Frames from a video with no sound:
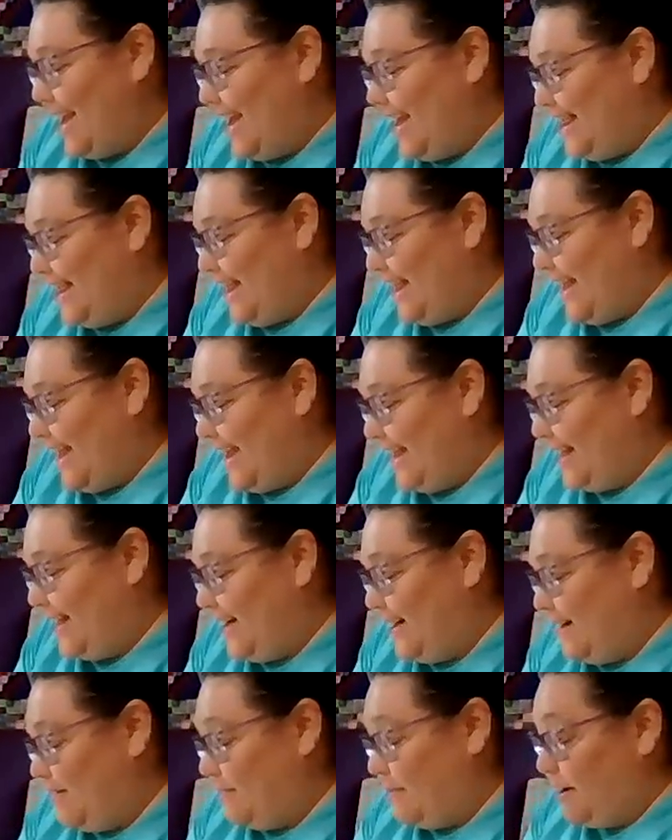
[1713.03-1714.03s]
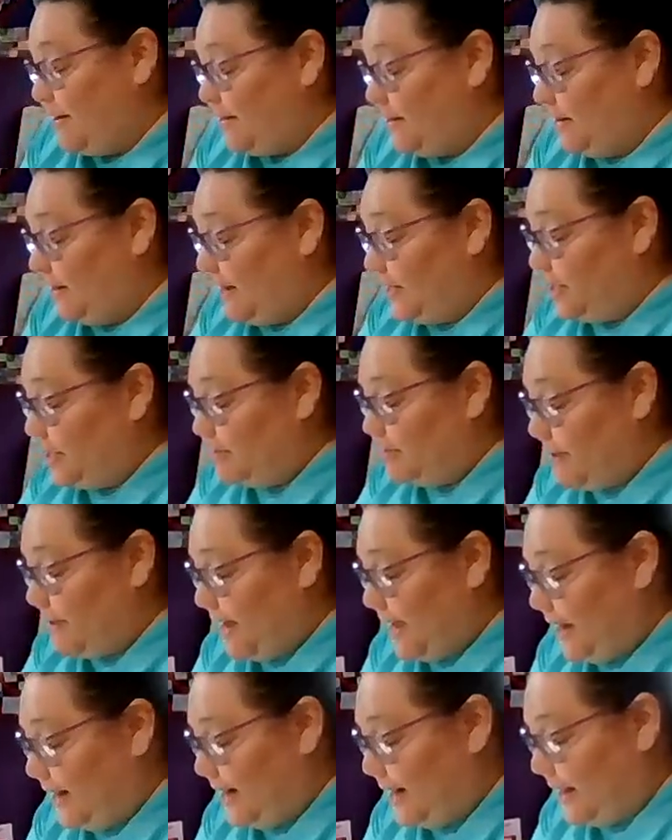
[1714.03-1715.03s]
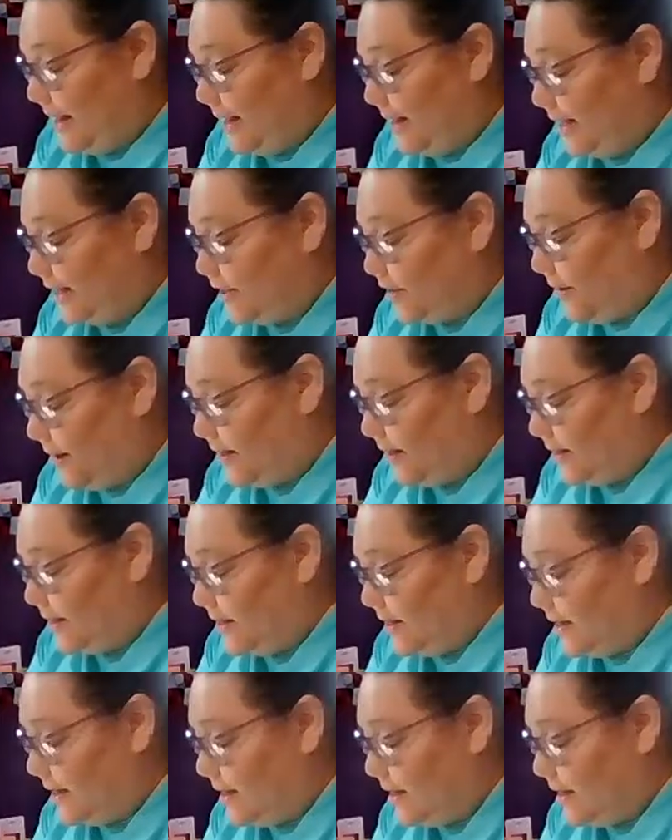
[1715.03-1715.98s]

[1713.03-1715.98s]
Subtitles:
And then we got lunches made, and that's great.